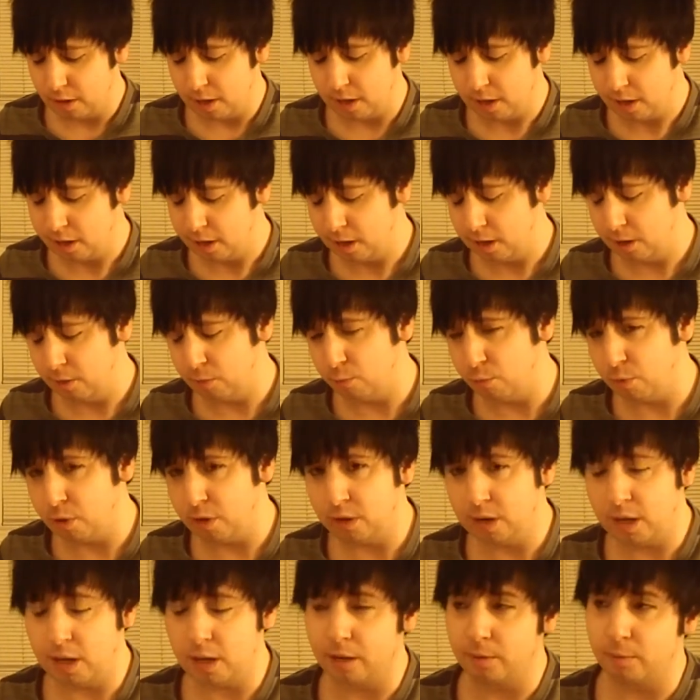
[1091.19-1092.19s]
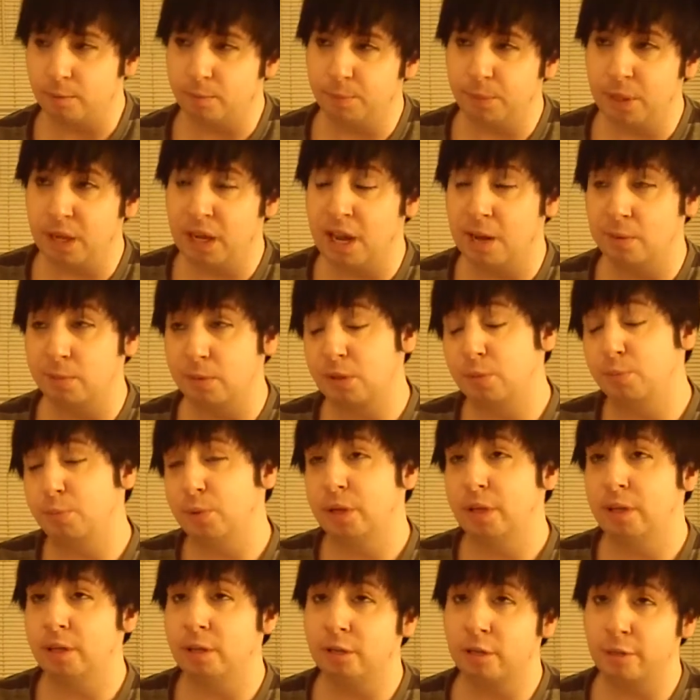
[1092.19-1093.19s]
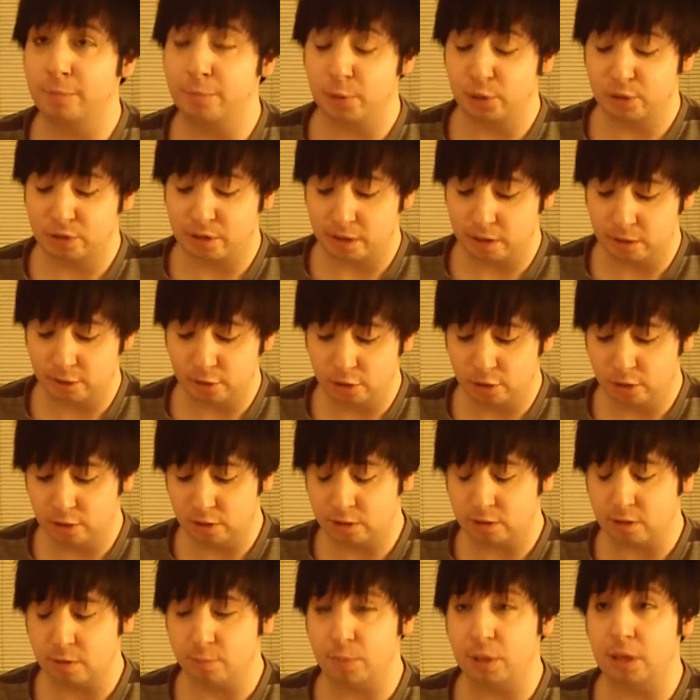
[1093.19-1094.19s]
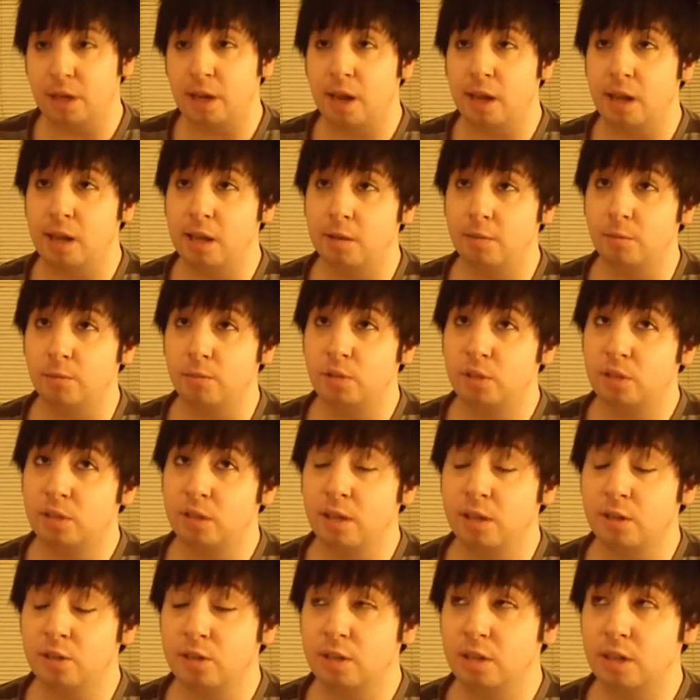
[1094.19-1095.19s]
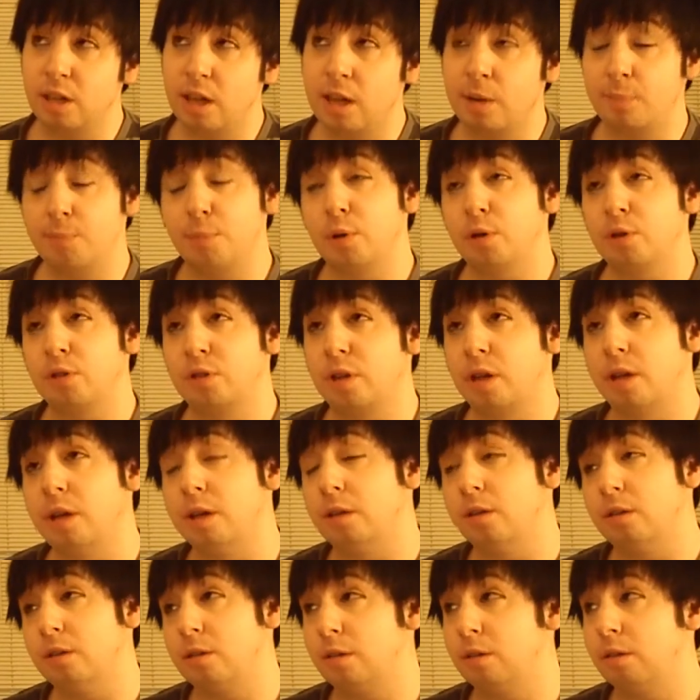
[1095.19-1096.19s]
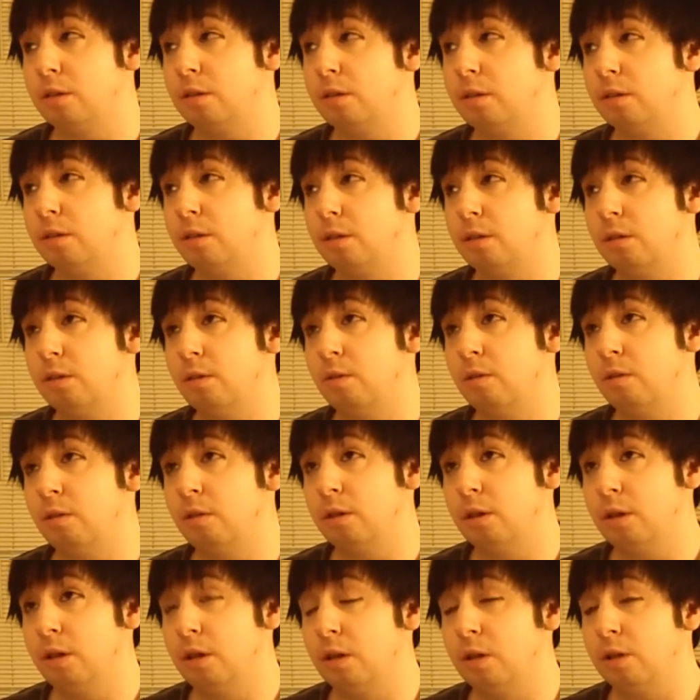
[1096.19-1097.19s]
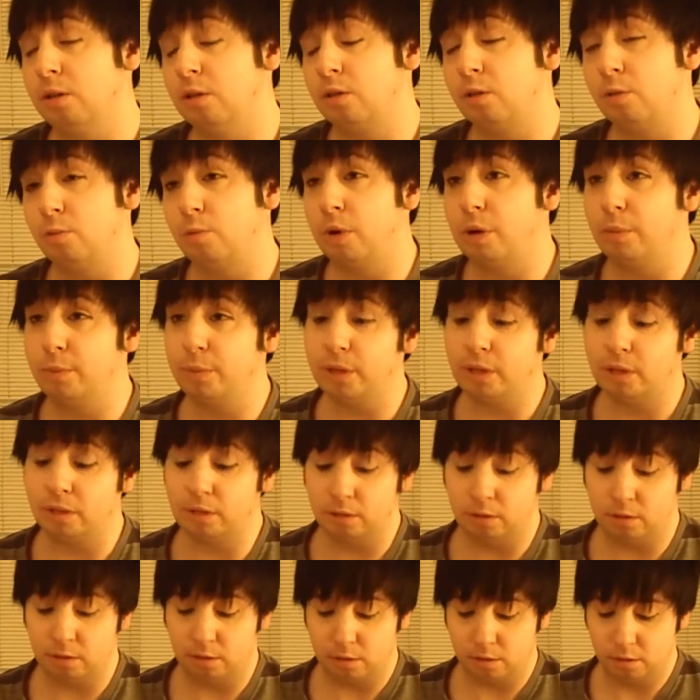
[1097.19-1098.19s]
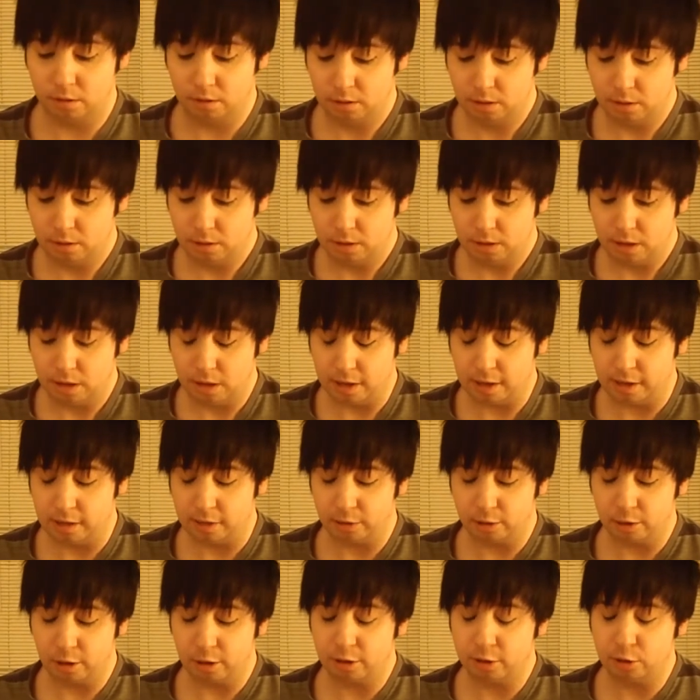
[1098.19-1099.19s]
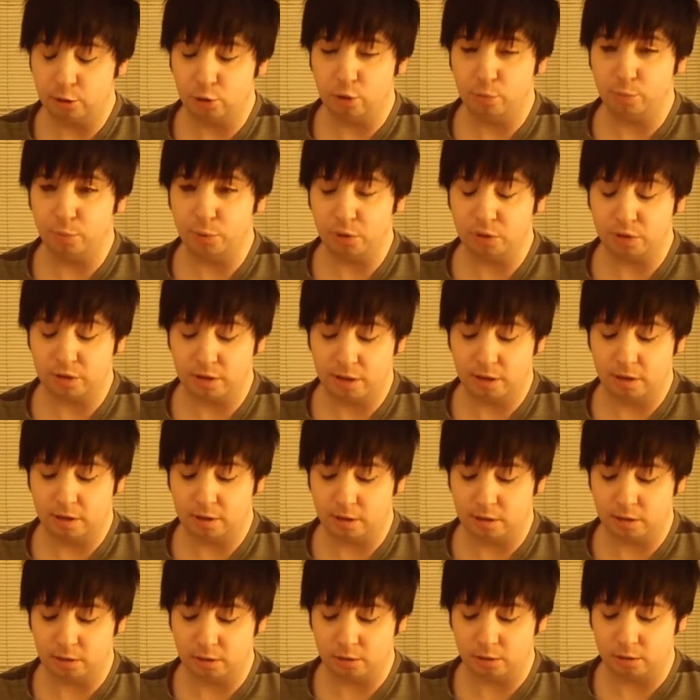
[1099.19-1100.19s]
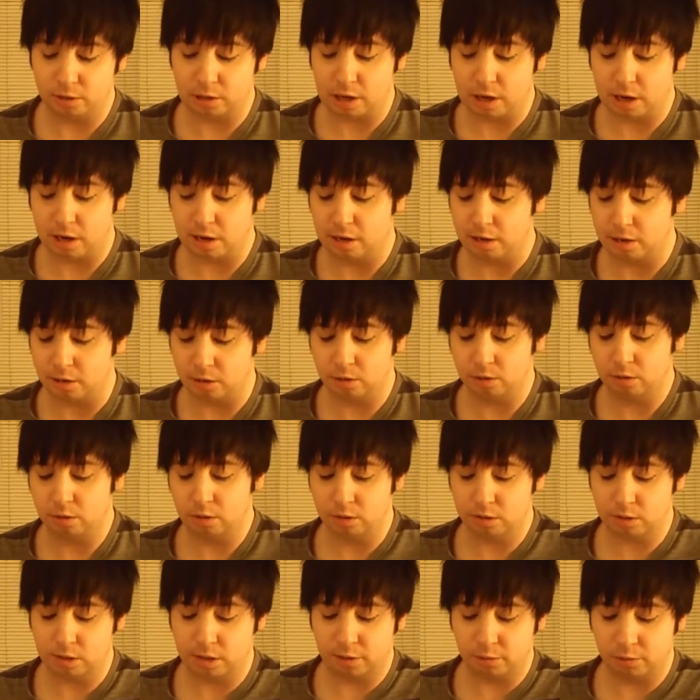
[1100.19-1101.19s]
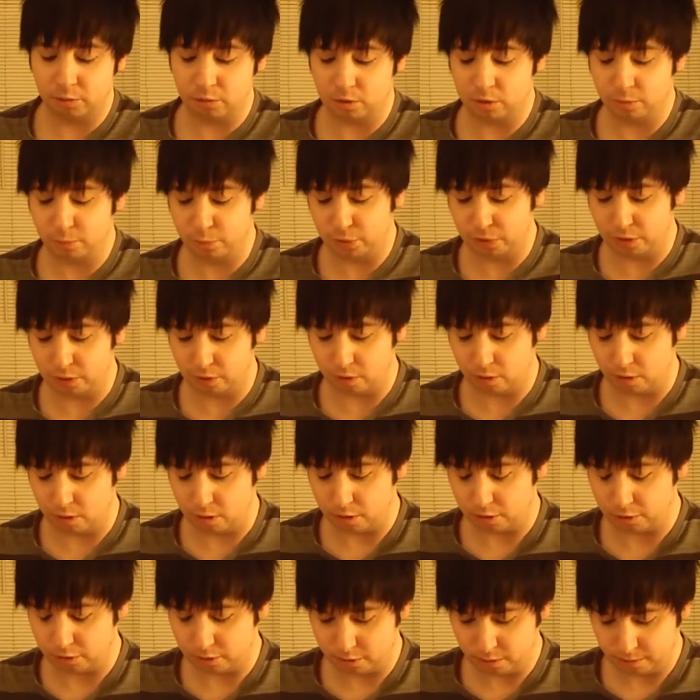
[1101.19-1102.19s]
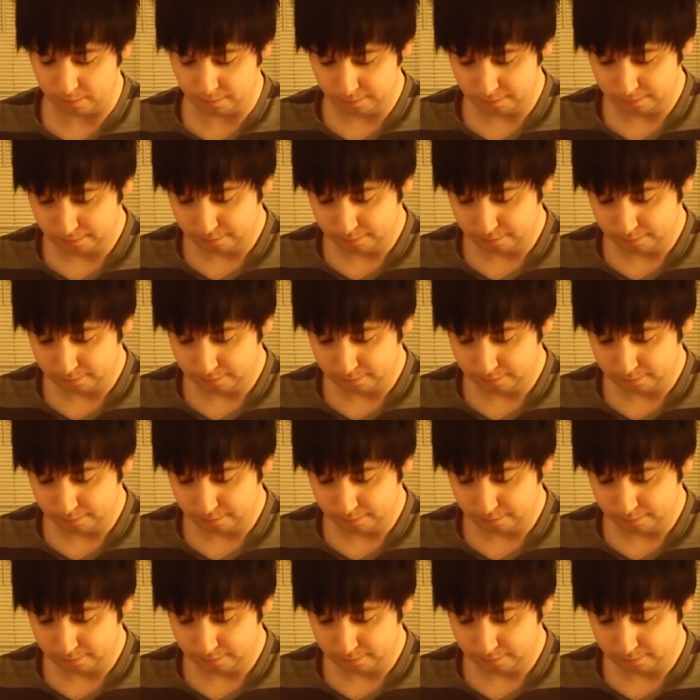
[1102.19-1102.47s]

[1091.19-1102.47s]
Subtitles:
And when that became split into percentages, it became 68% into women and 32% into guys. That's how it was split across.